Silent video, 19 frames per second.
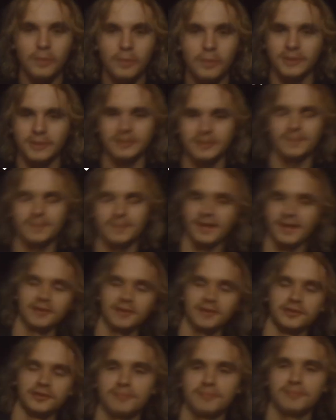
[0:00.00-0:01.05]
which is something
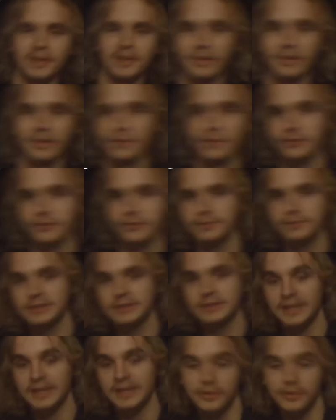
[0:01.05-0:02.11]
I just made up. It just
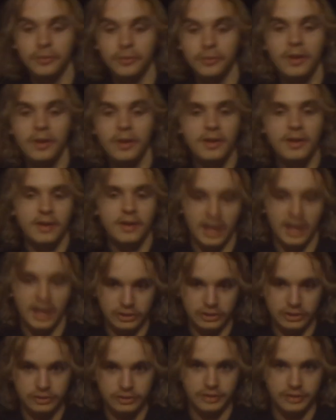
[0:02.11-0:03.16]
means that you
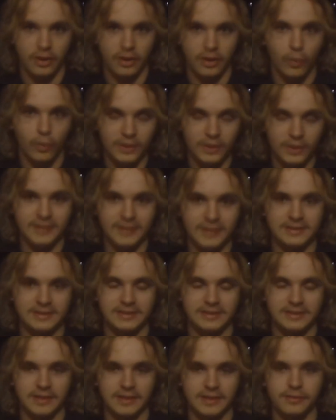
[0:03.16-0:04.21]
actually are willing to
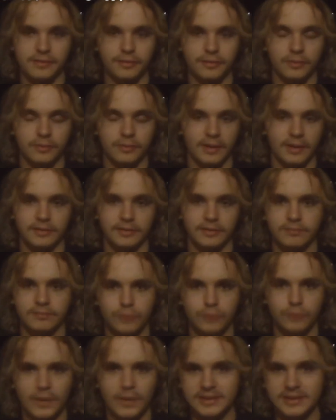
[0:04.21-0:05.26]
sit through like
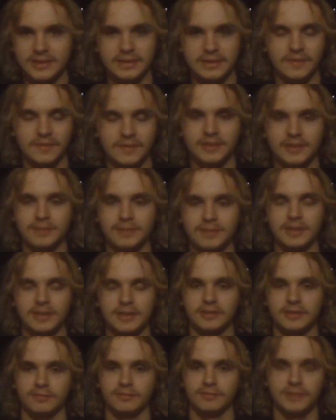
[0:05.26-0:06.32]
20-30
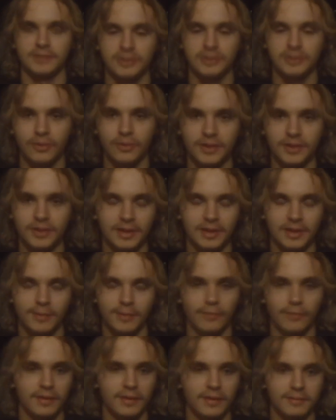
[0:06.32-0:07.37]
minutes of me talking
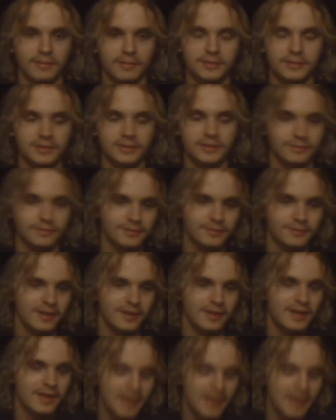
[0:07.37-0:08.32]
about random stuff.